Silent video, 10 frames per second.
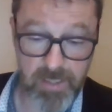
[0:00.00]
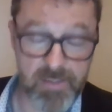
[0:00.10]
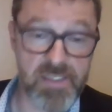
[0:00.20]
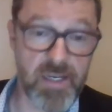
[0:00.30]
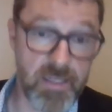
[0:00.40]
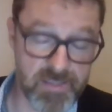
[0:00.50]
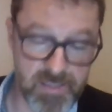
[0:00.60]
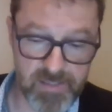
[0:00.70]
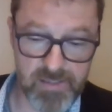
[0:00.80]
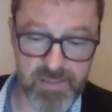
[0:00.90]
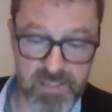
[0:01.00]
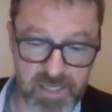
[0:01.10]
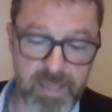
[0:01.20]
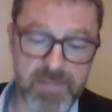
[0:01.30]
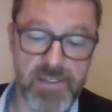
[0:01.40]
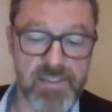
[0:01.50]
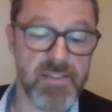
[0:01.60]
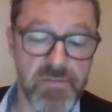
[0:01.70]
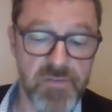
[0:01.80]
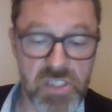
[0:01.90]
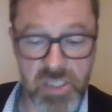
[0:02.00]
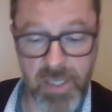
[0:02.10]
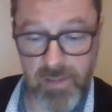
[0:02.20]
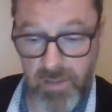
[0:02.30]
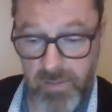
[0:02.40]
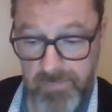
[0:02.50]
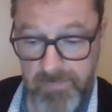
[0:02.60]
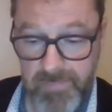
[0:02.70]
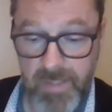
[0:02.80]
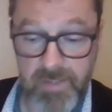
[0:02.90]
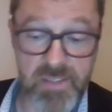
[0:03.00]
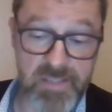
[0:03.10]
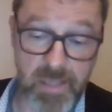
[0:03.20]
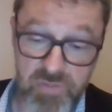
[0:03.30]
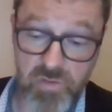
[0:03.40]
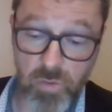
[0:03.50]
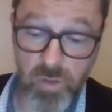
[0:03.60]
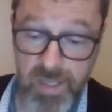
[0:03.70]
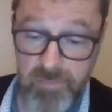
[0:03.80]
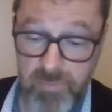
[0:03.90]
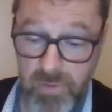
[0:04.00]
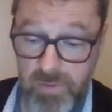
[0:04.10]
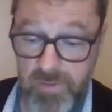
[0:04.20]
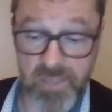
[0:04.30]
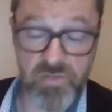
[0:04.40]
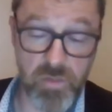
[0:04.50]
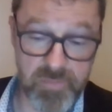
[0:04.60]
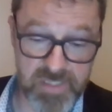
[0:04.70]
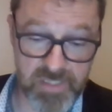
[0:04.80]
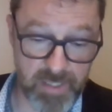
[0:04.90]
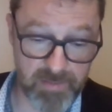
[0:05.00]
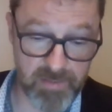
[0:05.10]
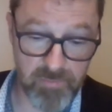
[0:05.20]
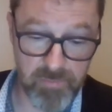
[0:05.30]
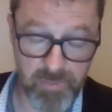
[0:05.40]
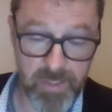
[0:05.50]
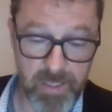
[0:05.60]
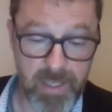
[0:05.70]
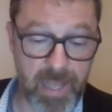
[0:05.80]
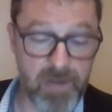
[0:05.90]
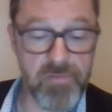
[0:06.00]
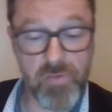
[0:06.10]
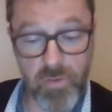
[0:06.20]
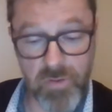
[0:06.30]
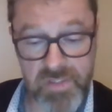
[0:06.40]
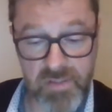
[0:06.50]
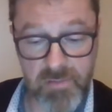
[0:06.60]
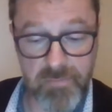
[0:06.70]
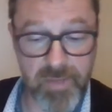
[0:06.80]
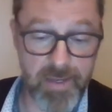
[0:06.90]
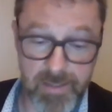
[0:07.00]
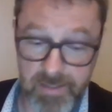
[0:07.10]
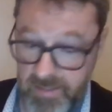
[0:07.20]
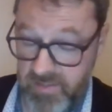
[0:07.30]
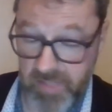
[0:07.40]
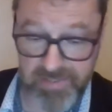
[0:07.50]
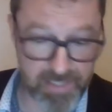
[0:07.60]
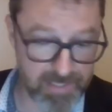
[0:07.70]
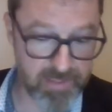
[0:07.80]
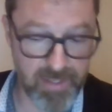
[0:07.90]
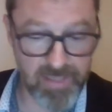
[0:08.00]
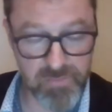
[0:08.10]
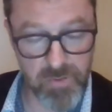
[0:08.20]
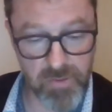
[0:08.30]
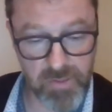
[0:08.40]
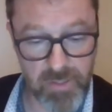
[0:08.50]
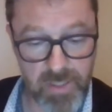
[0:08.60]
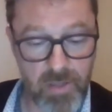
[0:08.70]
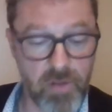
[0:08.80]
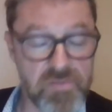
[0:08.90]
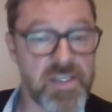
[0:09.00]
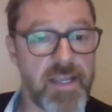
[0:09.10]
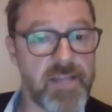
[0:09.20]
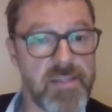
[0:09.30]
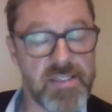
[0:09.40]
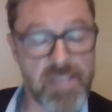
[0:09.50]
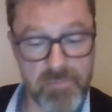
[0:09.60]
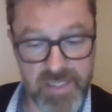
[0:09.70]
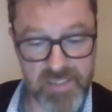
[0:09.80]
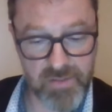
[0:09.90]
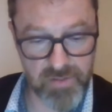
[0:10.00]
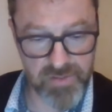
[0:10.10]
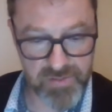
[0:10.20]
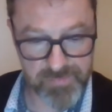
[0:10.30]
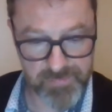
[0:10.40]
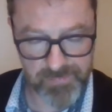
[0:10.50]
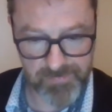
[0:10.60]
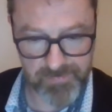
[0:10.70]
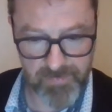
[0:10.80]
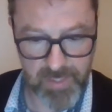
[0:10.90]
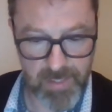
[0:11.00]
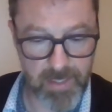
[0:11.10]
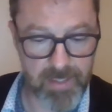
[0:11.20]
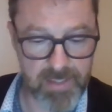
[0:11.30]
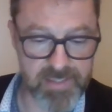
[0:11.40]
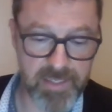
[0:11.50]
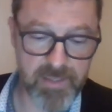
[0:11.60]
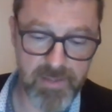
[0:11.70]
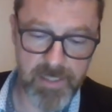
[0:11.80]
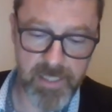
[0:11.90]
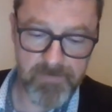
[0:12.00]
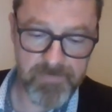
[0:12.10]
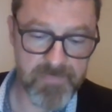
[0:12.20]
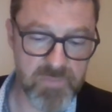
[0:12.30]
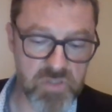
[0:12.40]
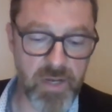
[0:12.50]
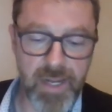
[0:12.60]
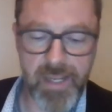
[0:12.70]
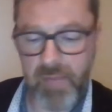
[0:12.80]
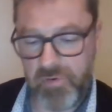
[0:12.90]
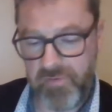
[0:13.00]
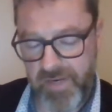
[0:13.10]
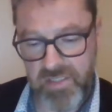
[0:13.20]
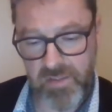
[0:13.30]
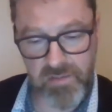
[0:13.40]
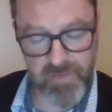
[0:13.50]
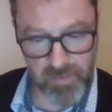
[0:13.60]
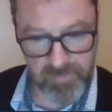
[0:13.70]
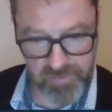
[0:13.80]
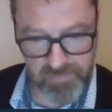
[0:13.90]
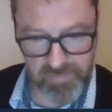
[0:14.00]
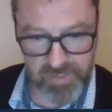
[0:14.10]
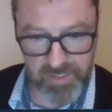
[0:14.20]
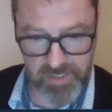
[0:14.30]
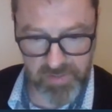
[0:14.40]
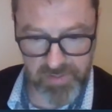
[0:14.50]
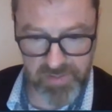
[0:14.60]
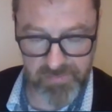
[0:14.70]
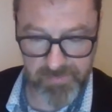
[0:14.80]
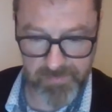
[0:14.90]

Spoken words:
the Scientix TV channel, the STEM school label that will be scaled up, and of course, by strengthening the network of Scientix ambassadors. Secondly, training and professional development for teachers.